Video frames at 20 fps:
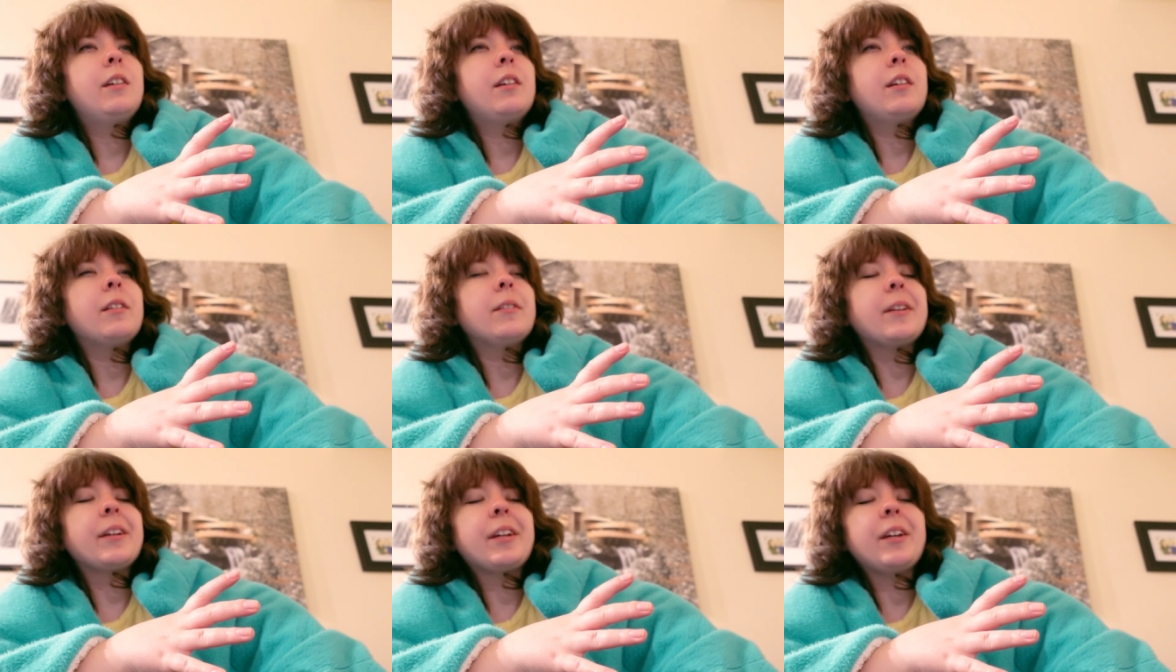
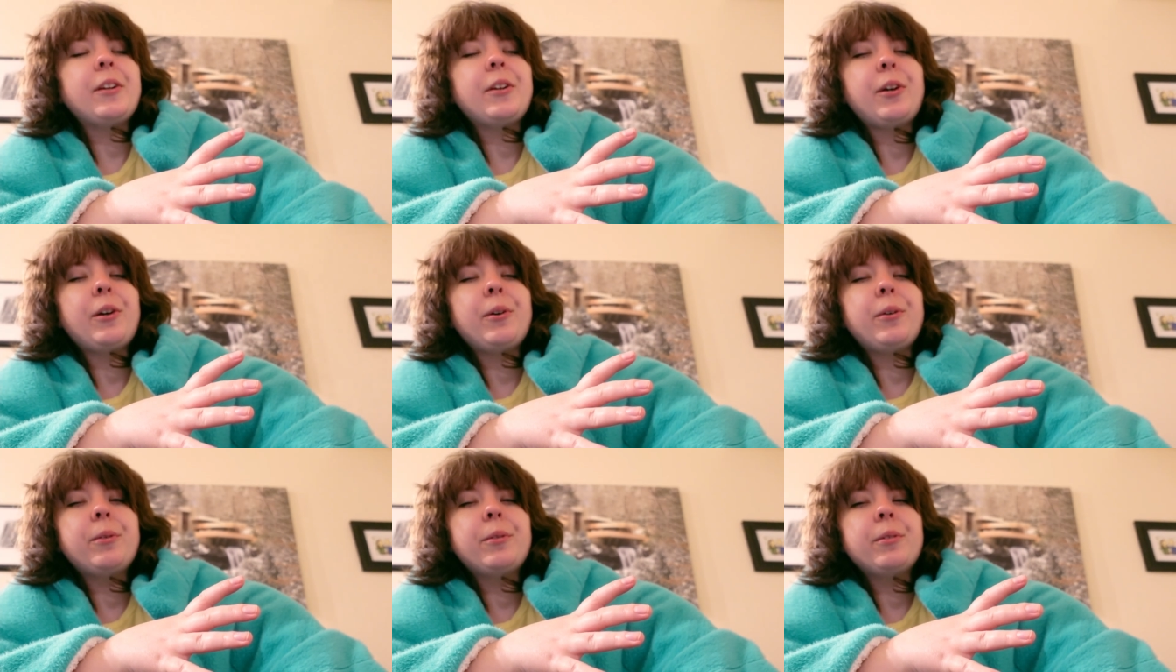like, you
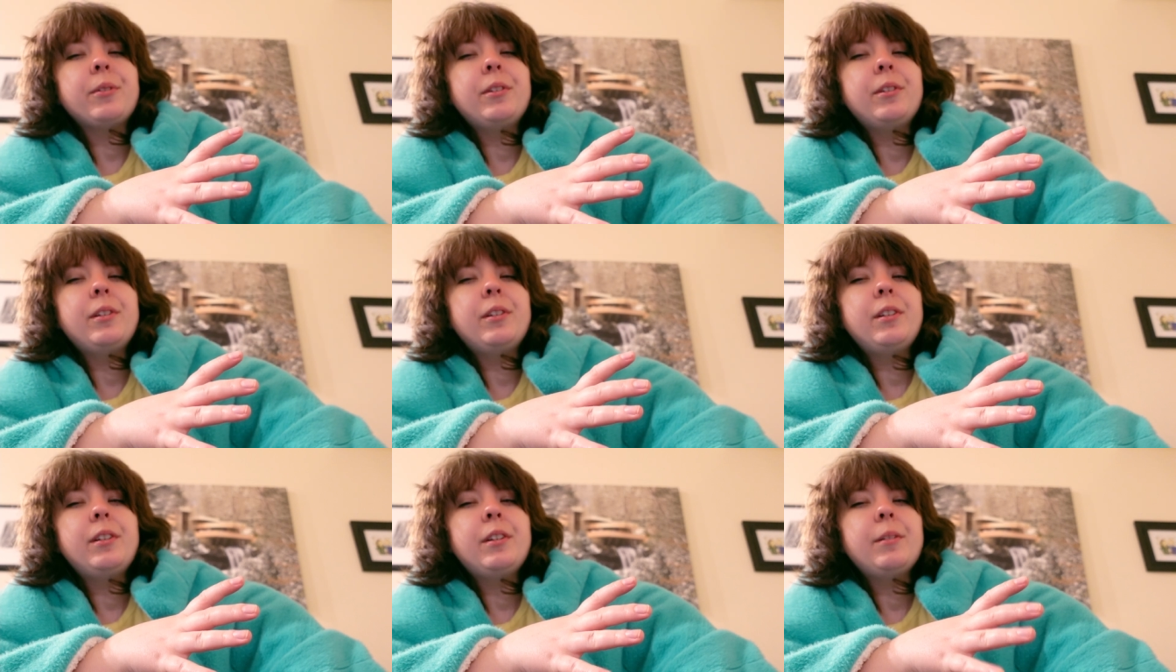know,
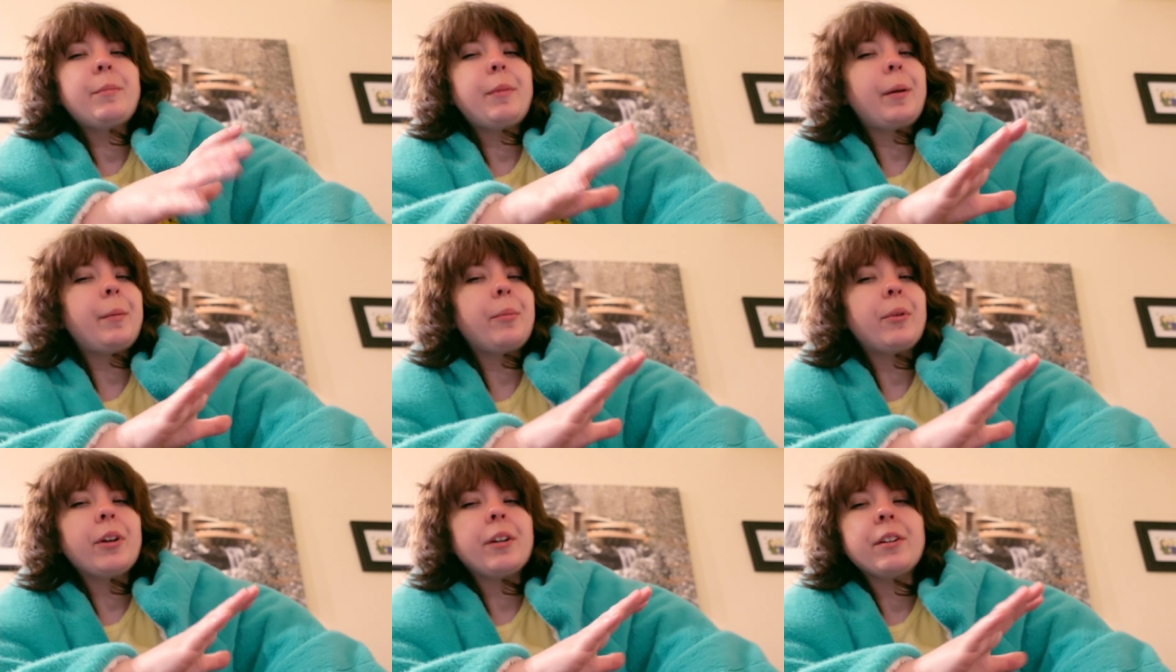my
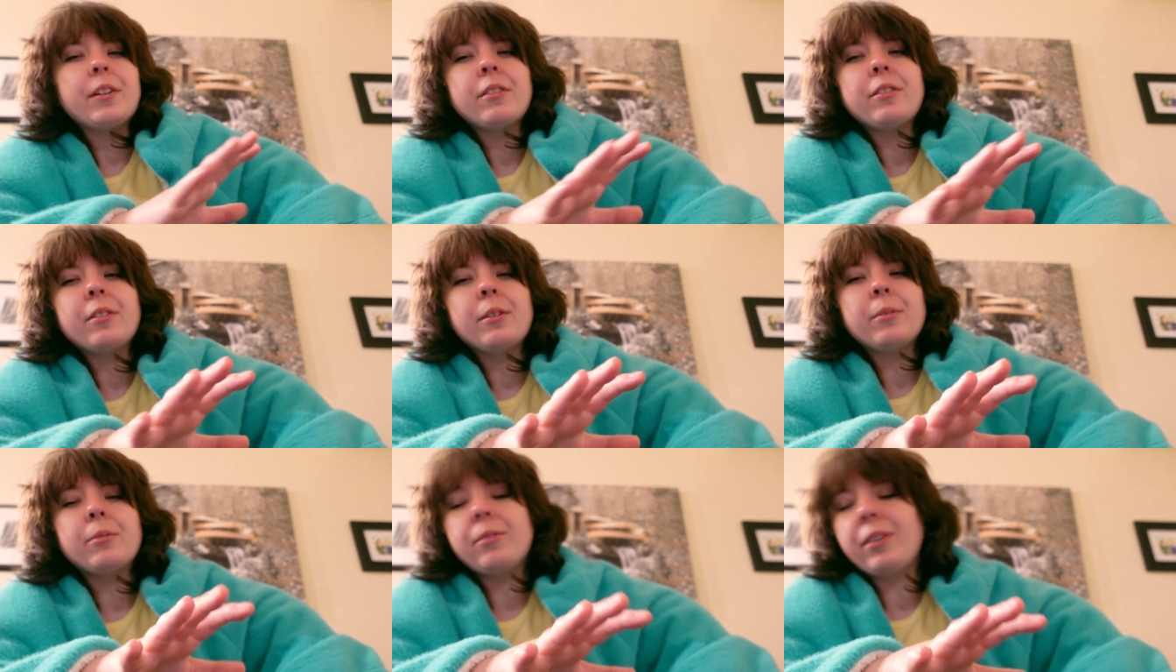brain is
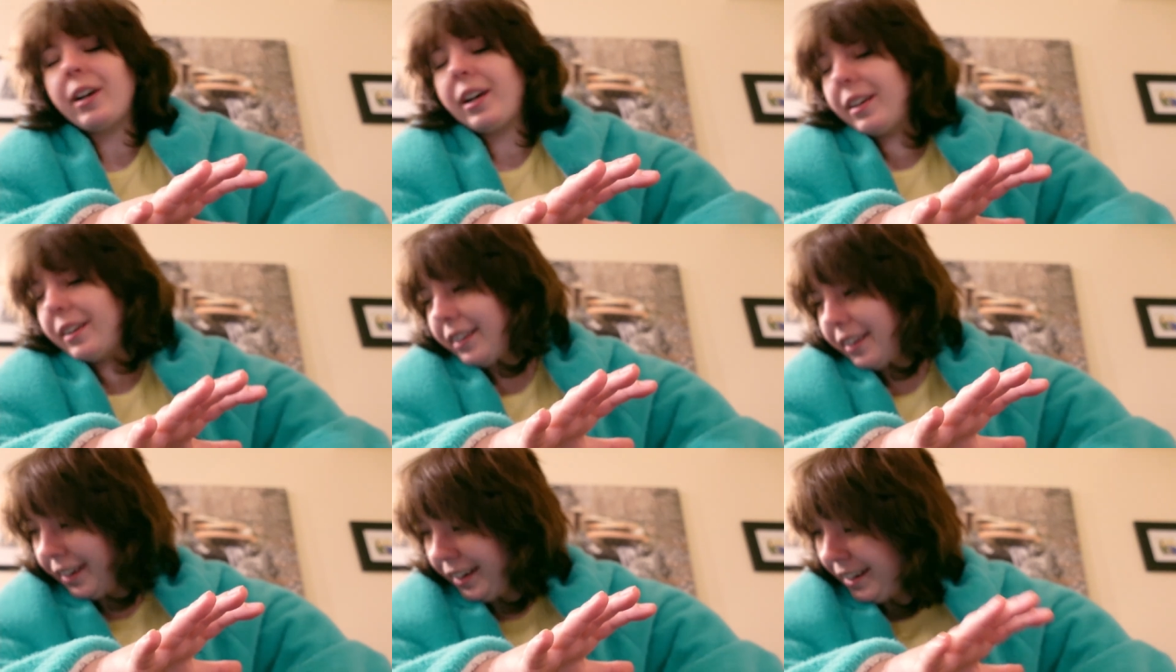so fried.